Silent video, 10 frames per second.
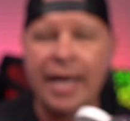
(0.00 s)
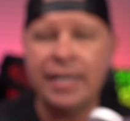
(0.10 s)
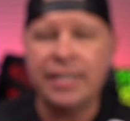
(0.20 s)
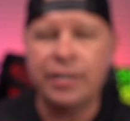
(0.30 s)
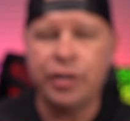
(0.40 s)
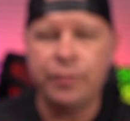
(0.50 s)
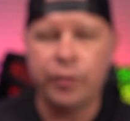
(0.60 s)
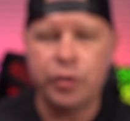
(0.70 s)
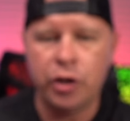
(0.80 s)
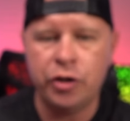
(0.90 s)
A is actually
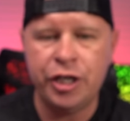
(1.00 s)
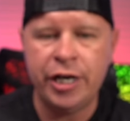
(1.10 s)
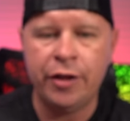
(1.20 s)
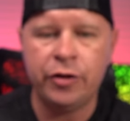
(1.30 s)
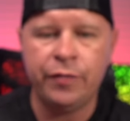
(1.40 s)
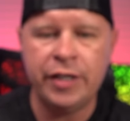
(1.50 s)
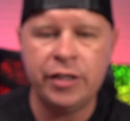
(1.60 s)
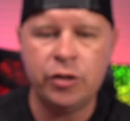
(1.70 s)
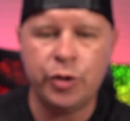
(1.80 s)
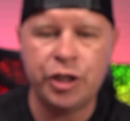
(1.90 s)
for charging other
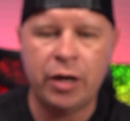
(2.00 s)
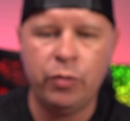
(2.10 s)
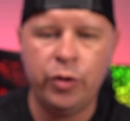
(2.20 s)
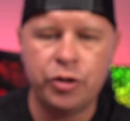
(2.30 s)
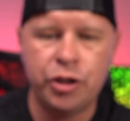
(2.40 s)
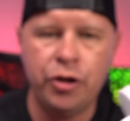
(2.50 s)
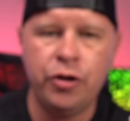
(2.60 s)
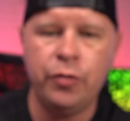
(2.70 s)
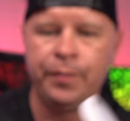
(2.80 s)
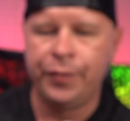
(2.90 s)
devices, which I will show
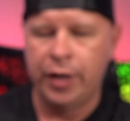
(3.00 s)
you.